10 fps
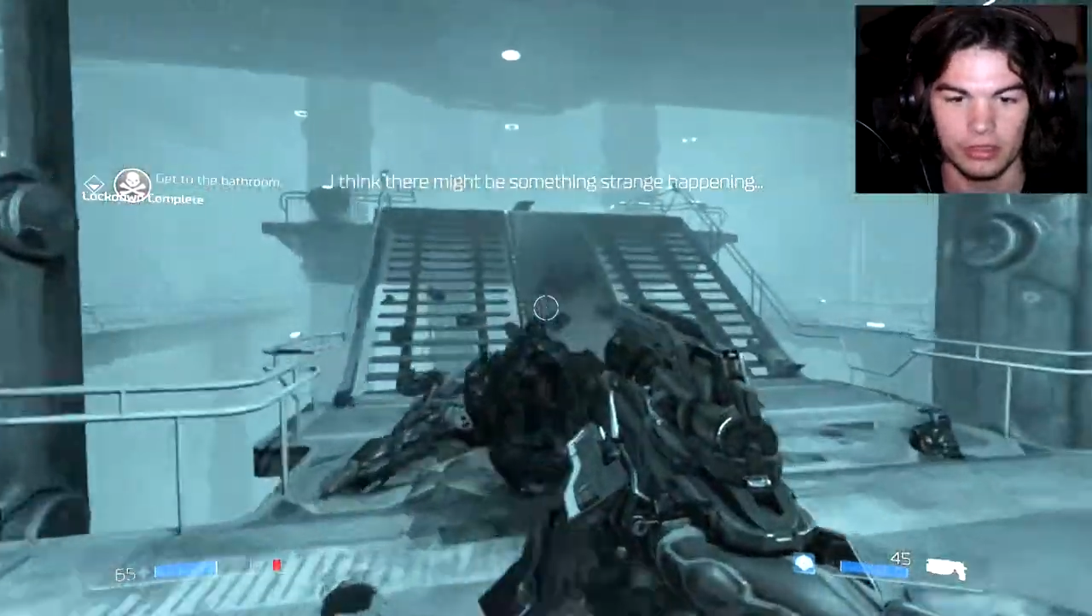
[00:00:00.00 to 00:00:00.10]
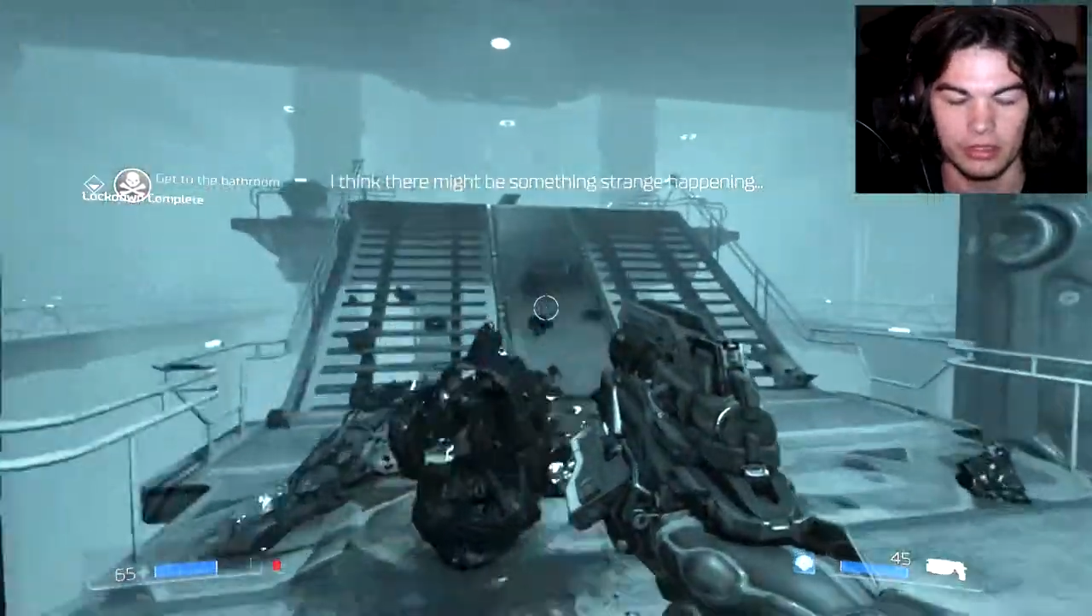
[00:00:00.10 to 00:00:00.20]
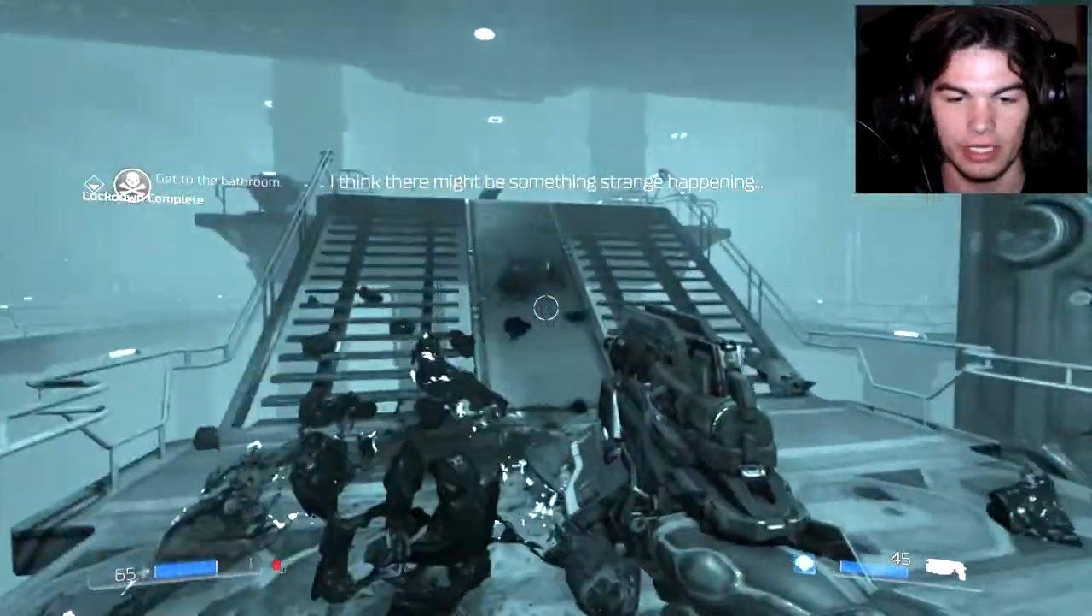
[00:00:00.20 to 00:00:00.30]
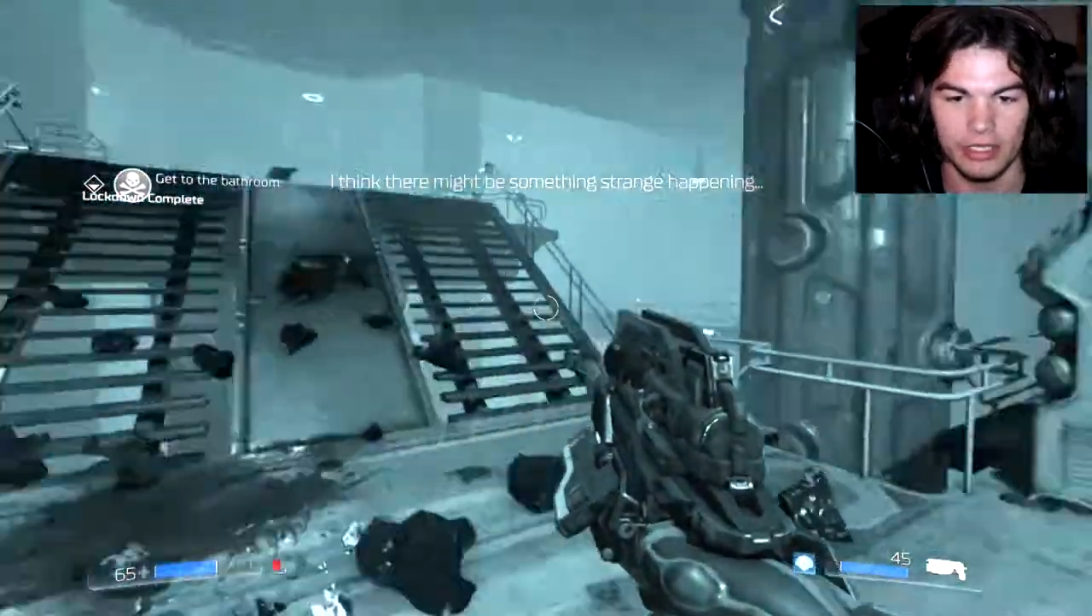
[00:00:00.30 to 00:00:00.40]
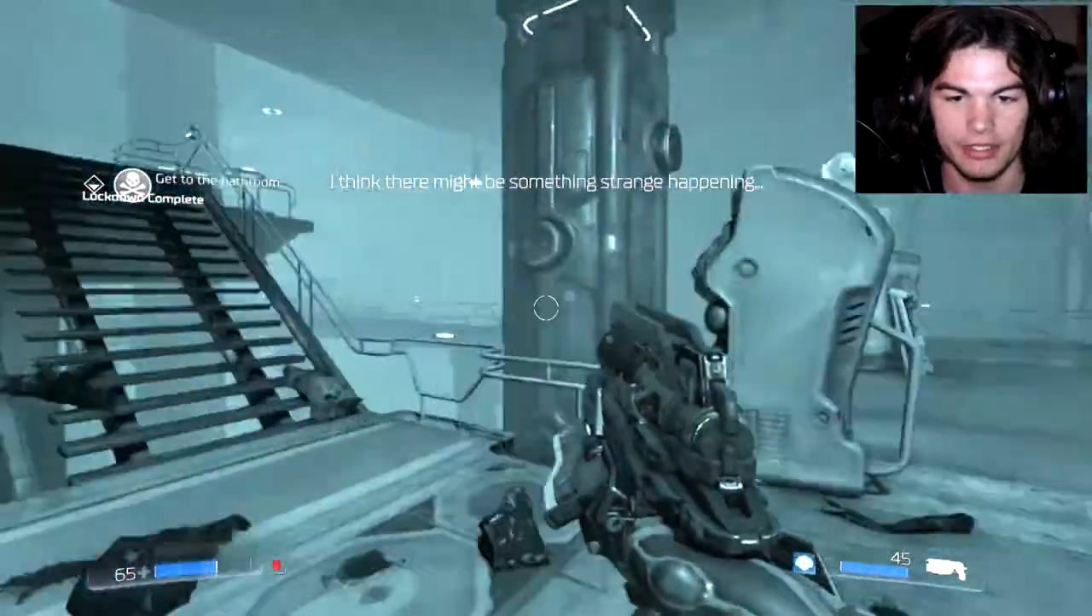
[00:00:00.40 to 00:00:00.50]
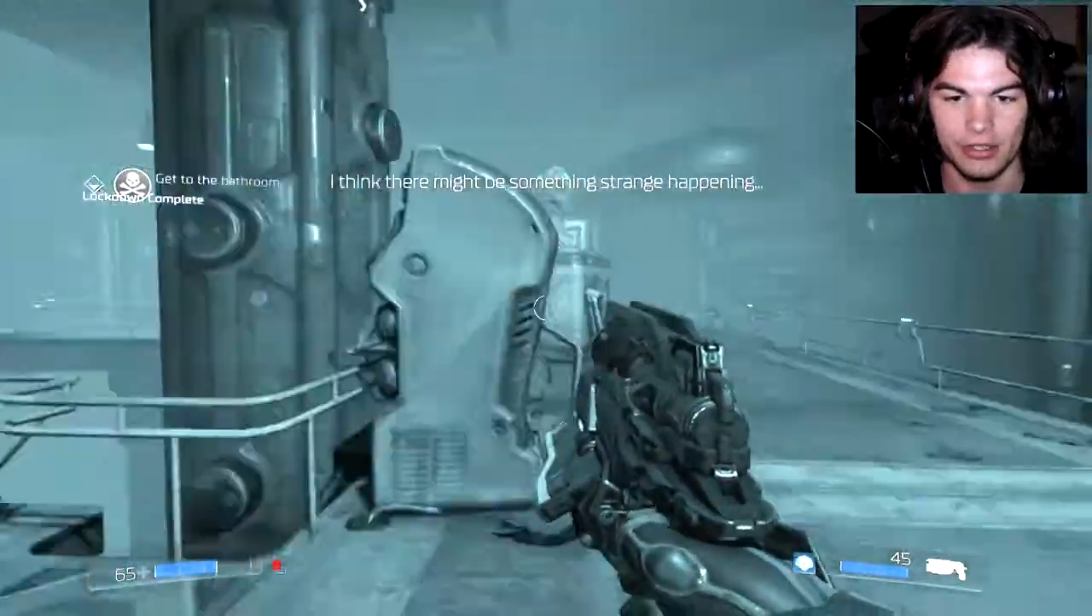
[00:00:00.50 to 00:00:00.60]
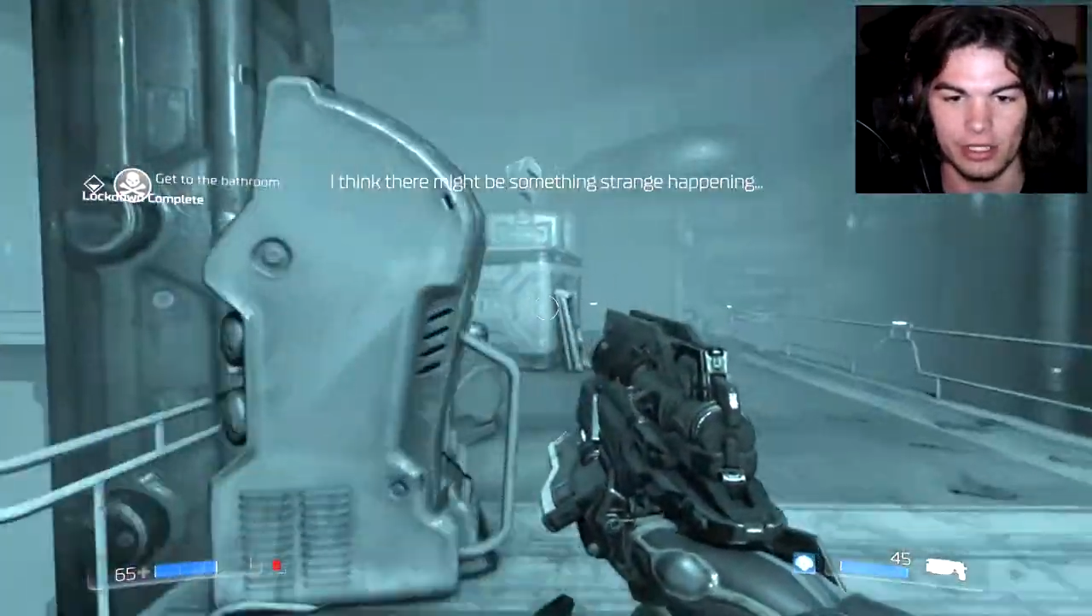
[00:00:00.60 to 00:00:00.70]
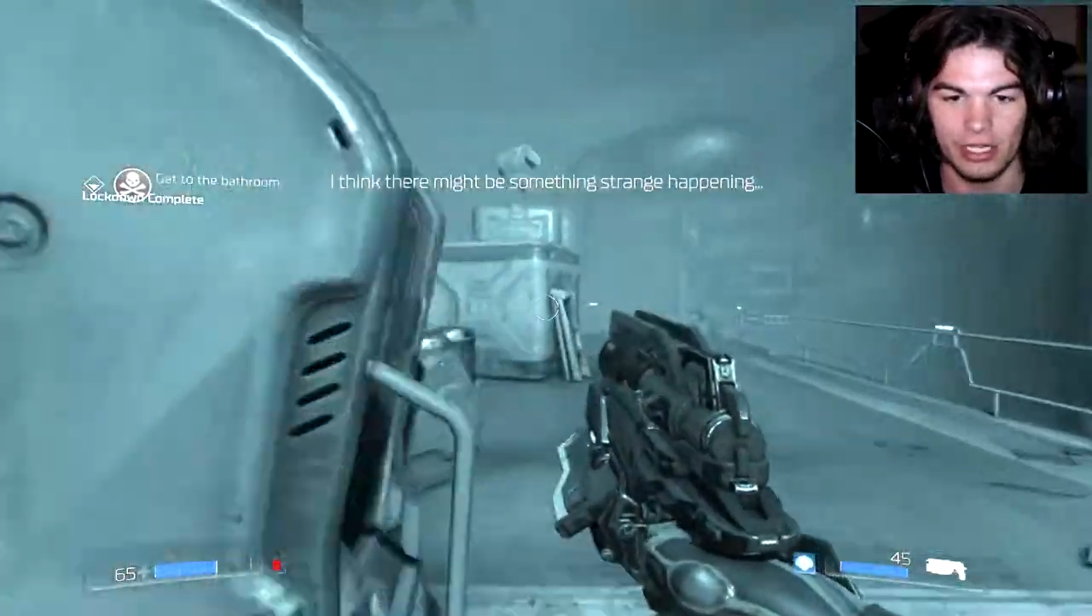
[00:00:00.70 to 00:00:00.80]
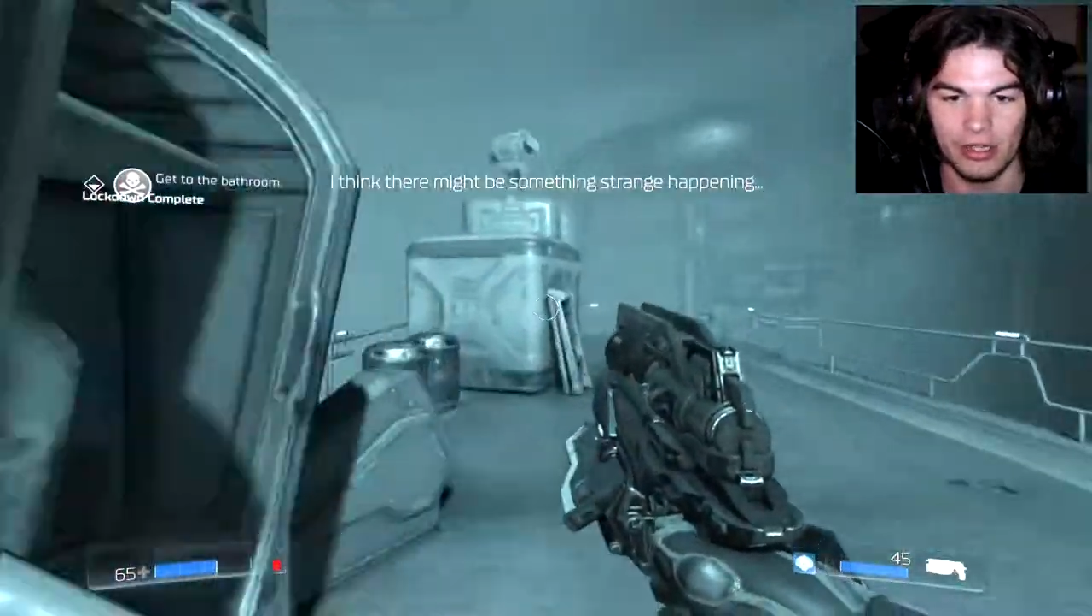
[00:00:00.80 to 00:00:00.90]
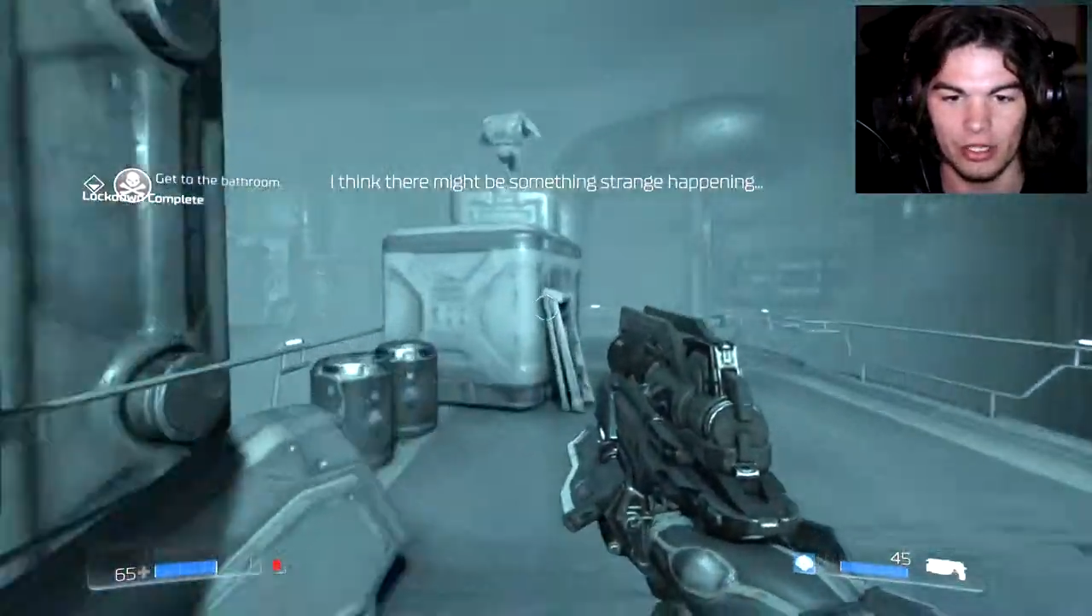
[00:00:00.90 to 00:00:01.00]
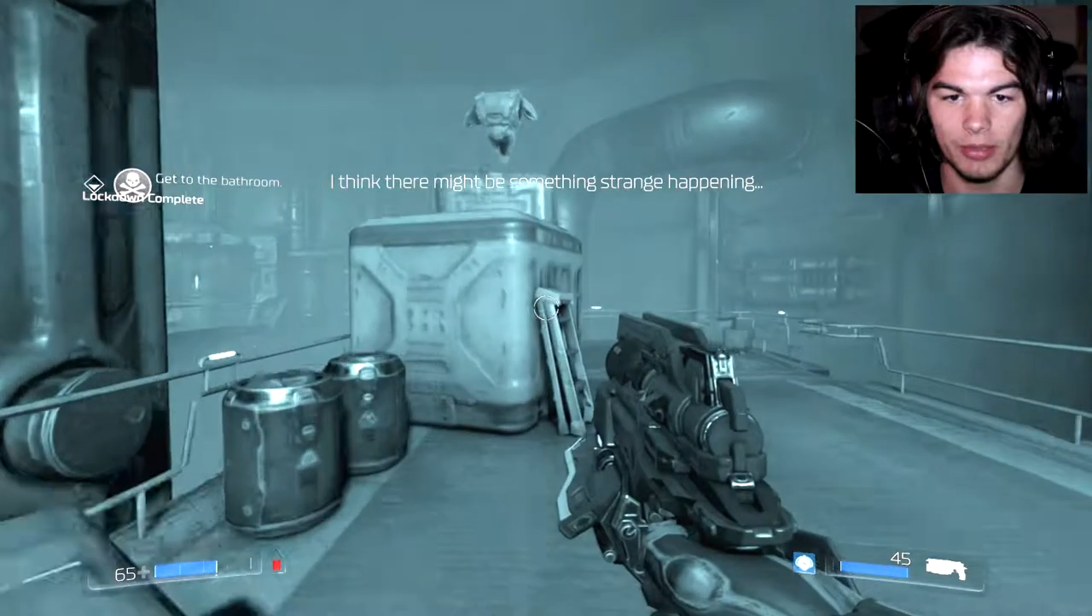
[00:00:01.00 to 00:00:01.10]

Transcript: Thank you. Can I go to